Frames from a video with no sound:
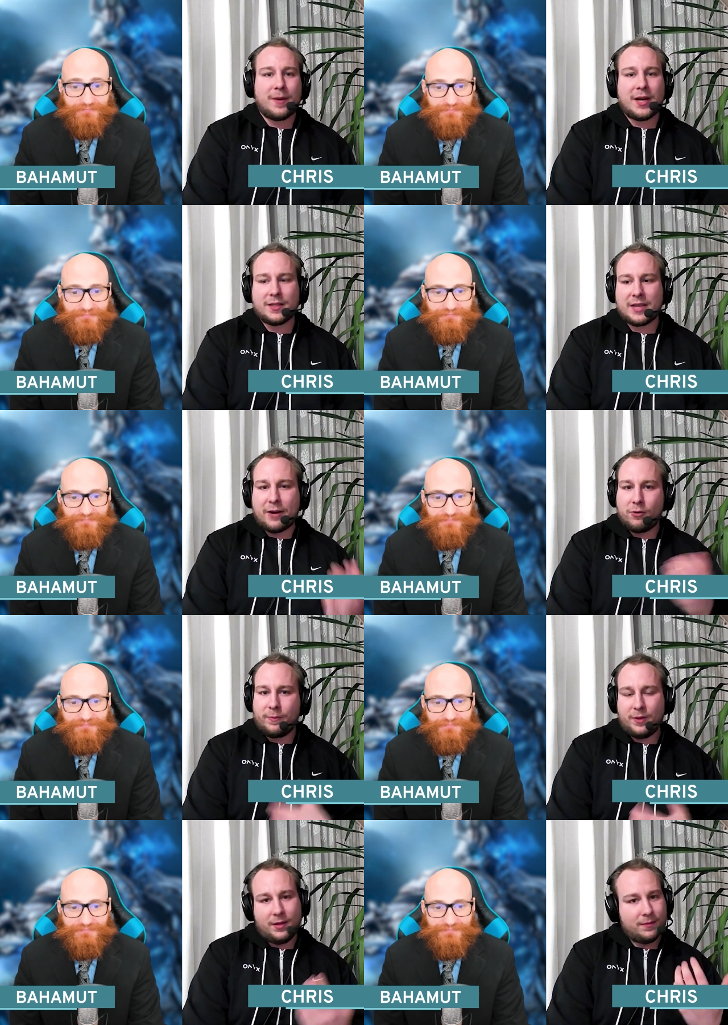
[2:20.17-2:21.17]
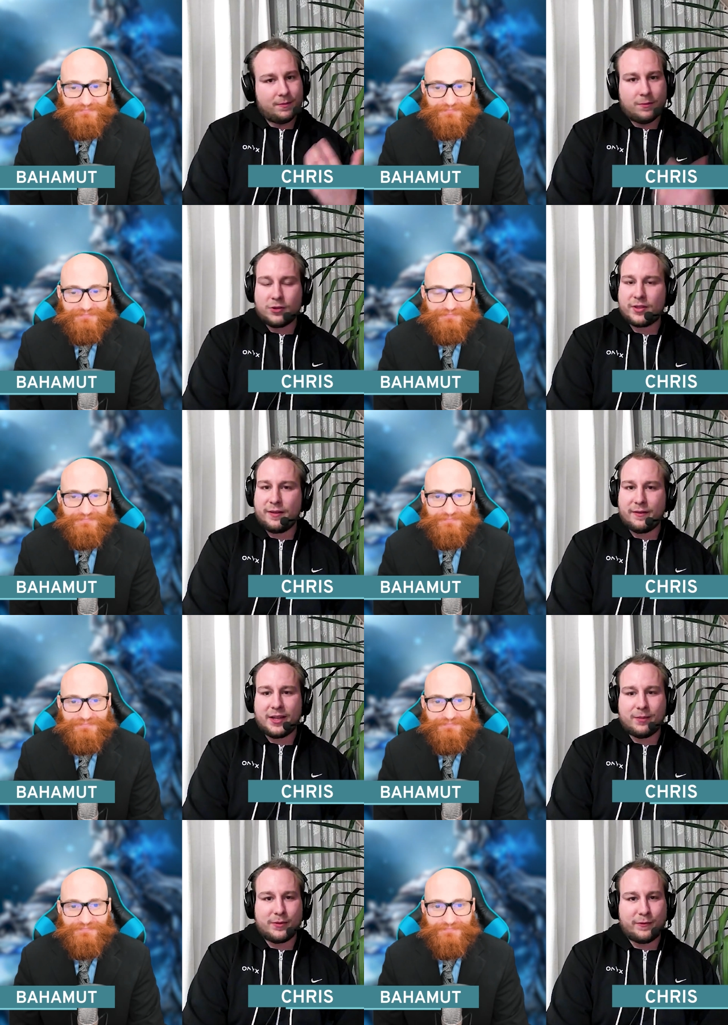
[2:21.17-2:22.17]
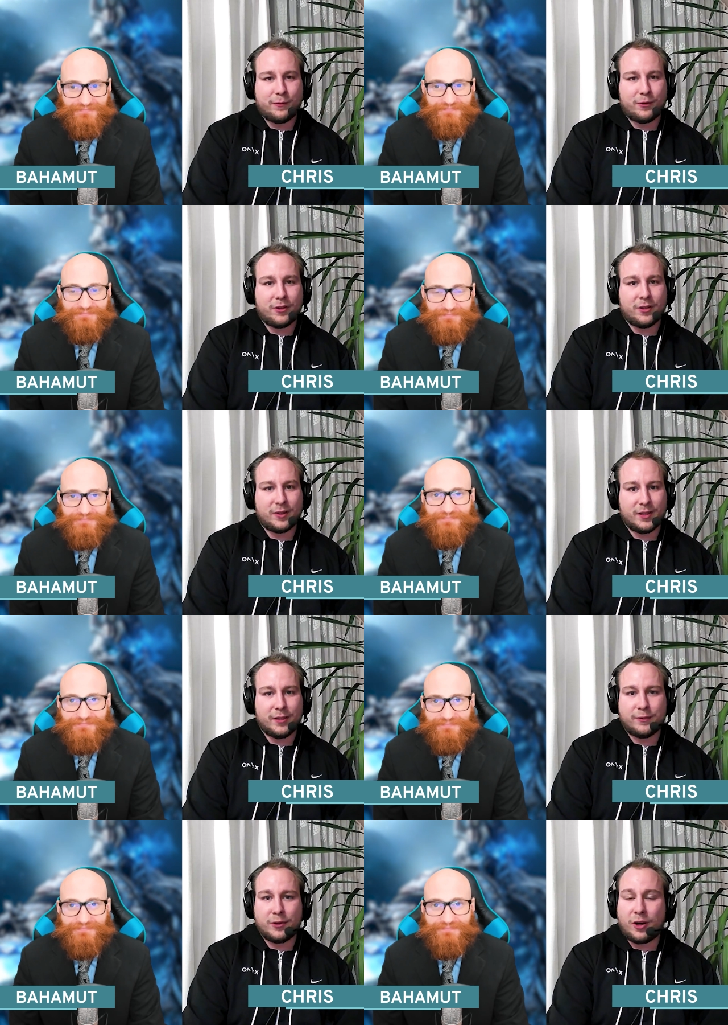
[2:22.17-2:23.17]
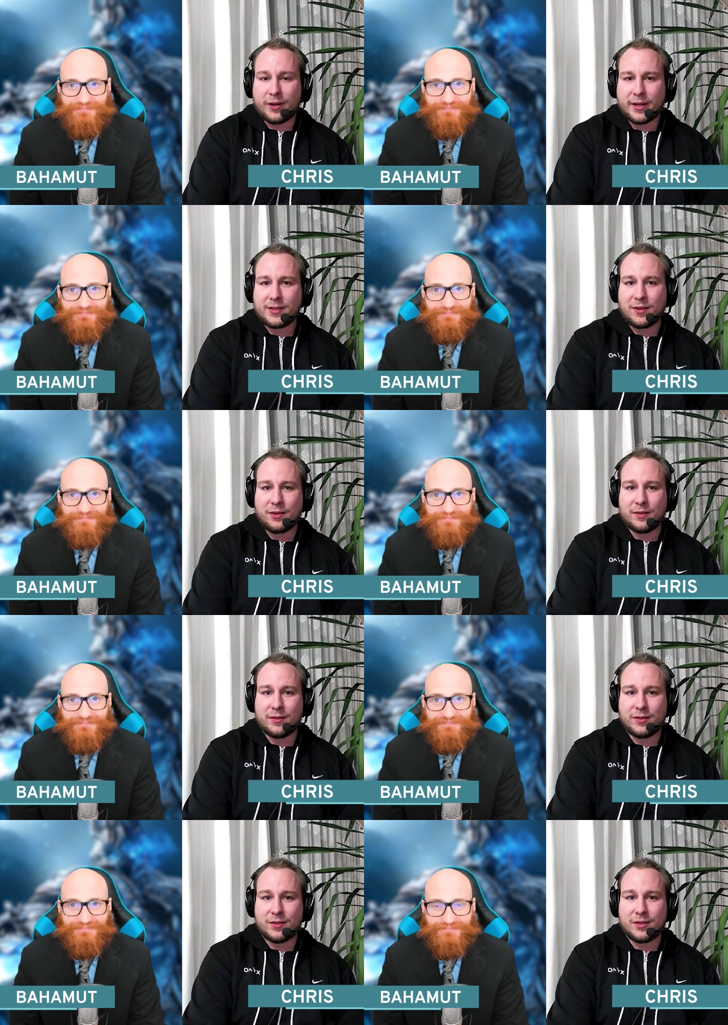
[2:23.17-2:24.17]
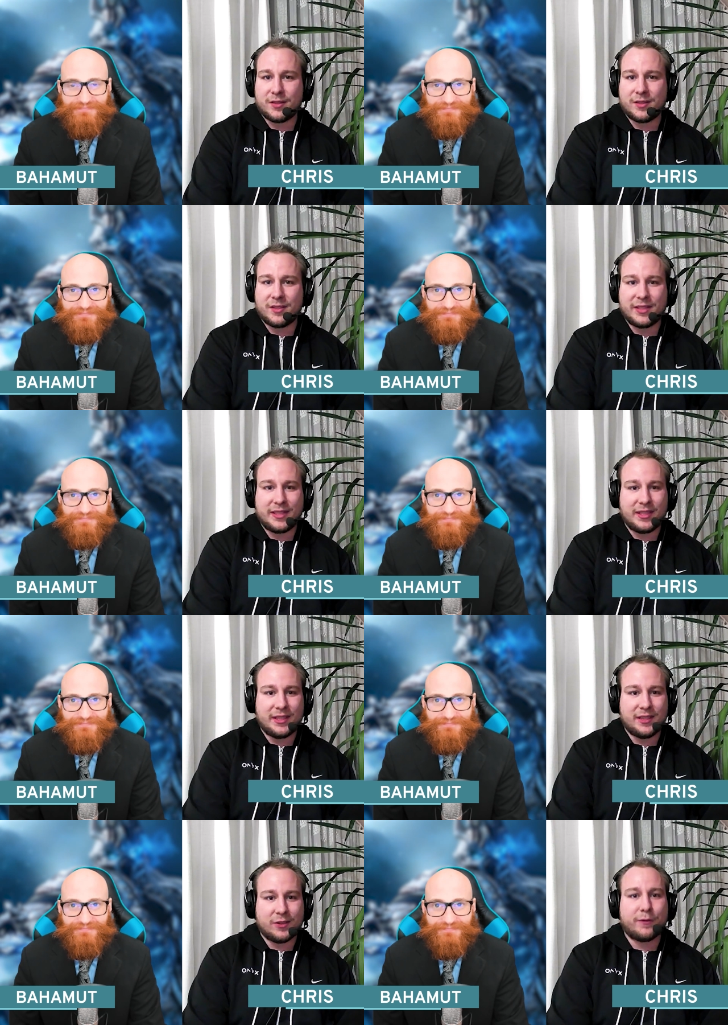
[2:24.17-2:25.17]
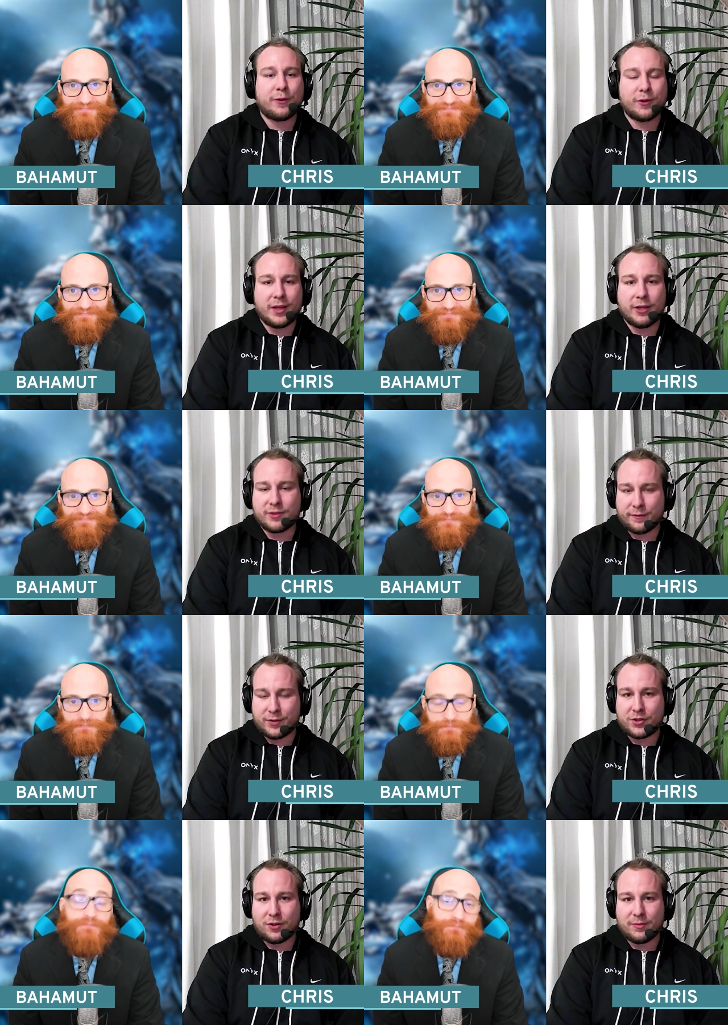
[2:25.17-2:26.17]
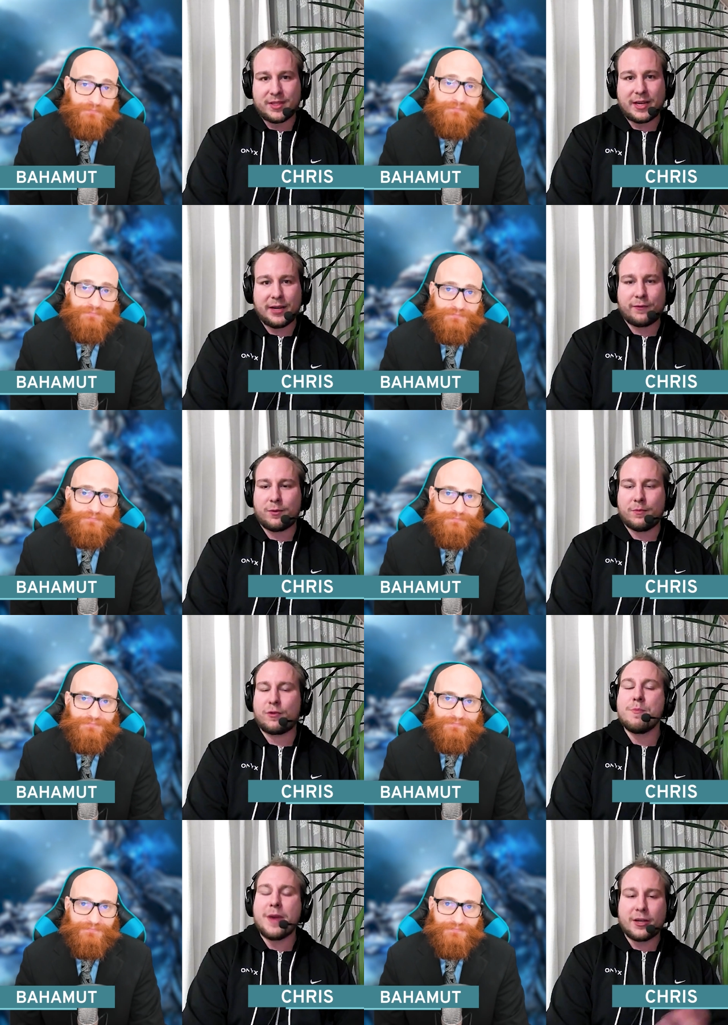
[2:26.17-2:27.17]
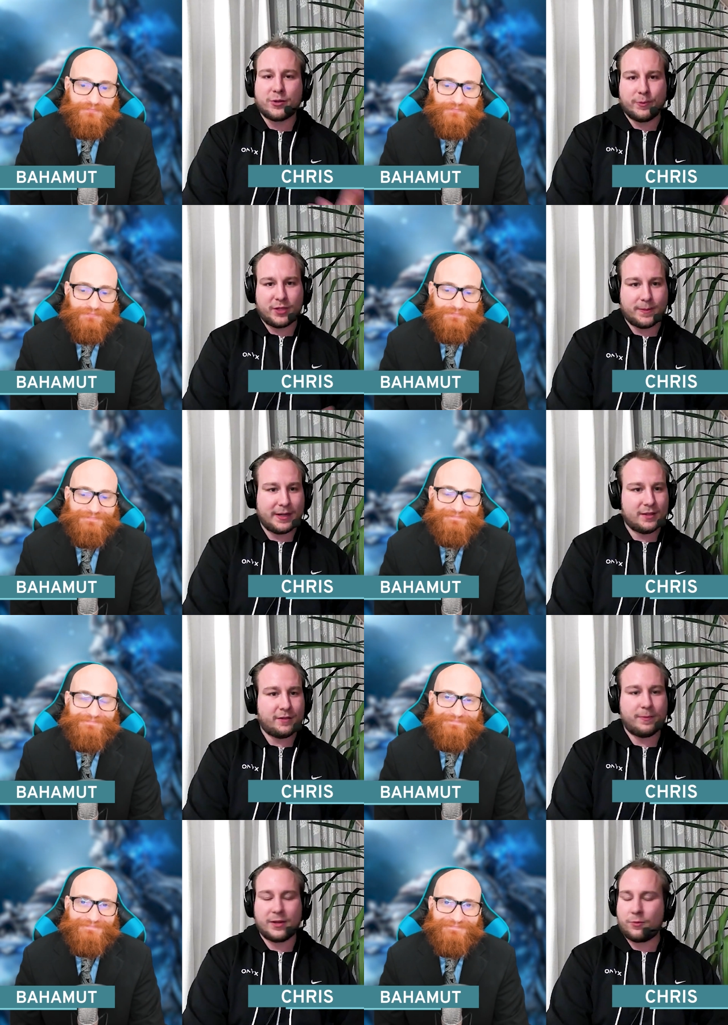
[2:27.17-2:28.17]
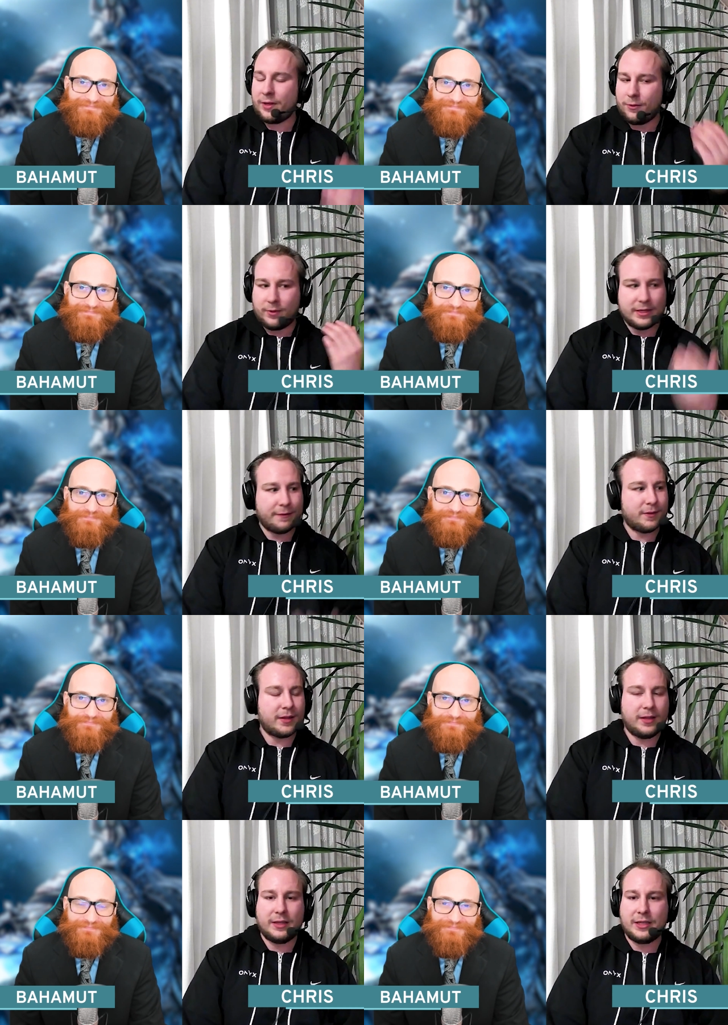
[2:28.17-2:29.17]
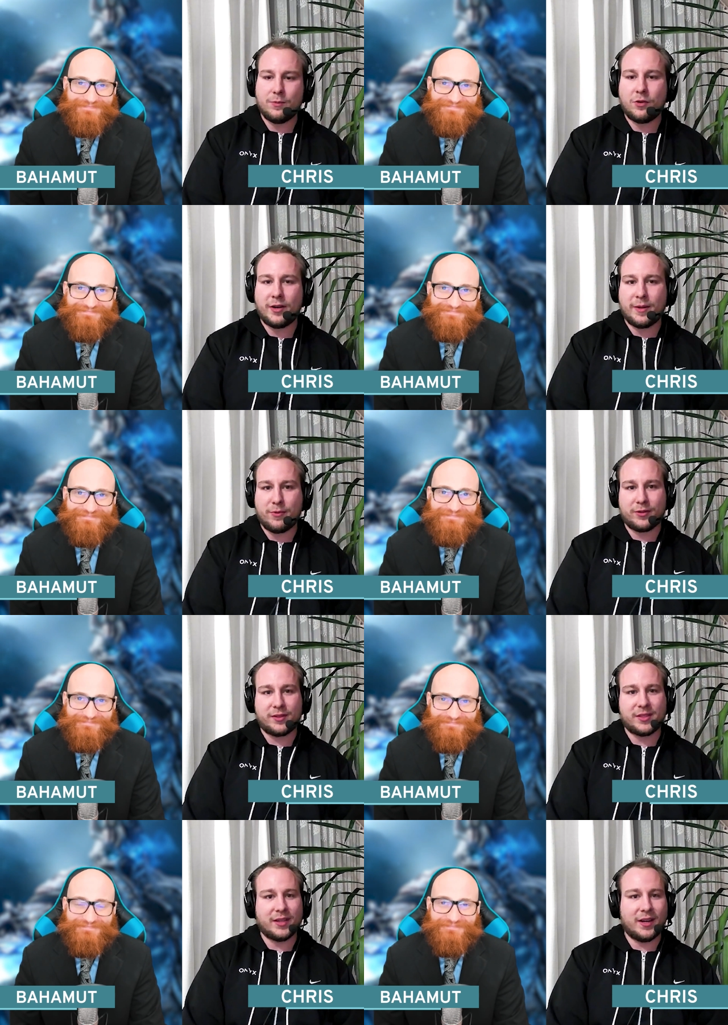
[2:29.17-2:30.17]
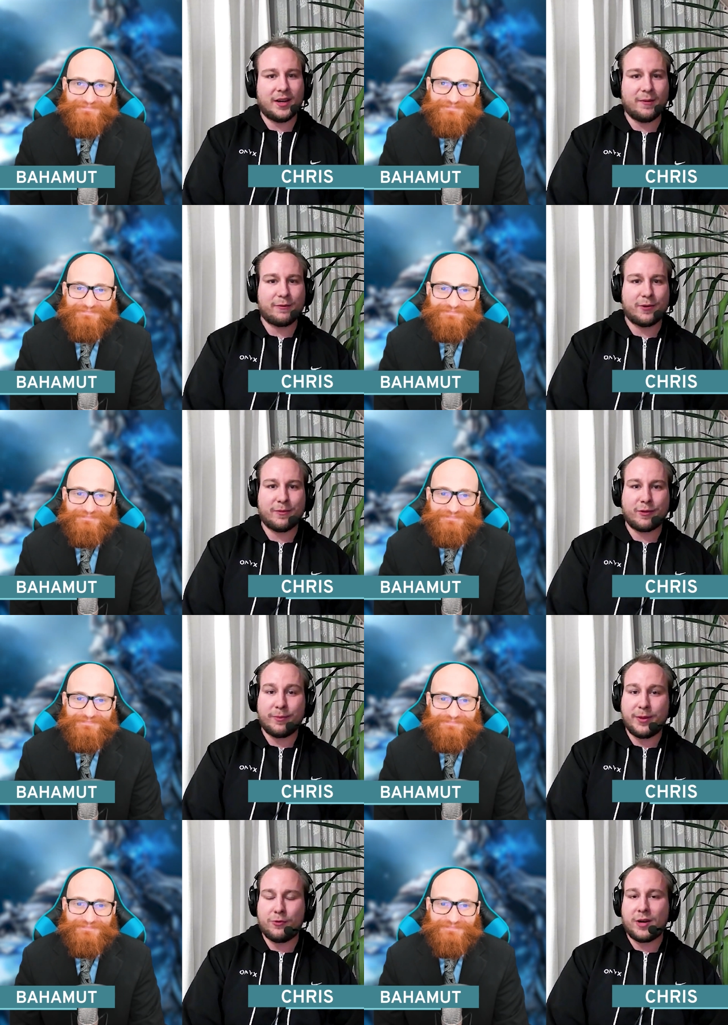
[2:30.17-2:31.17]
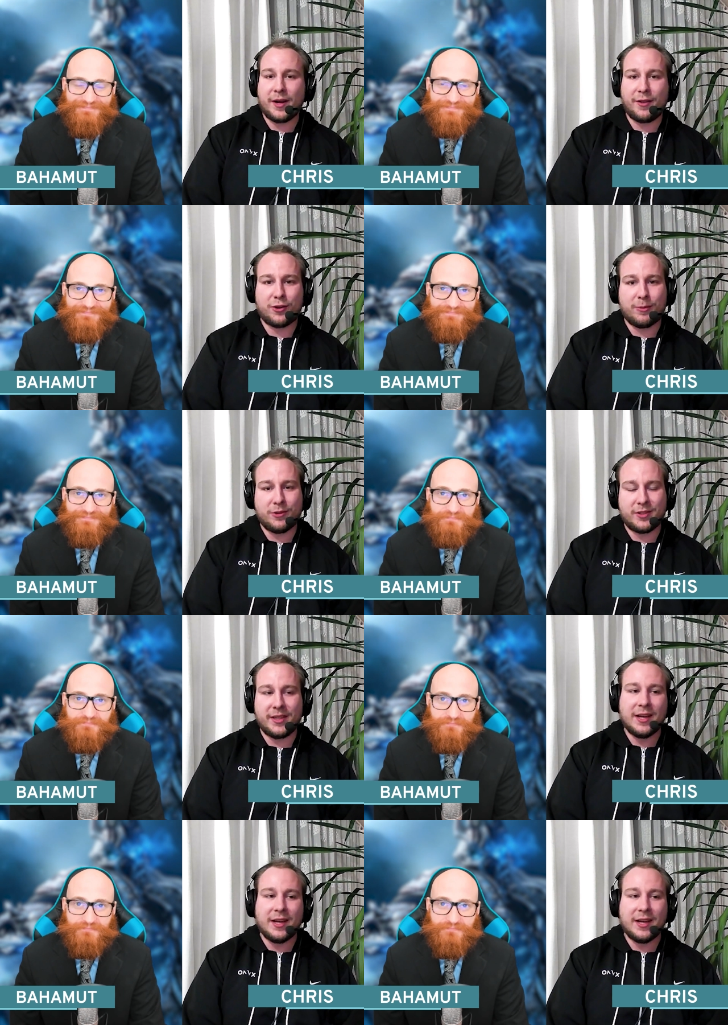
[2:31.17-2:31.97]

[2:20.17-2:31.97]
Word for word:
Speaker 1: But I will be mostly available for uh, for Onyx on on the or for the Heroes of the Storm side from from management perspective. But we we definitely need more input uh, from from people who are in the community.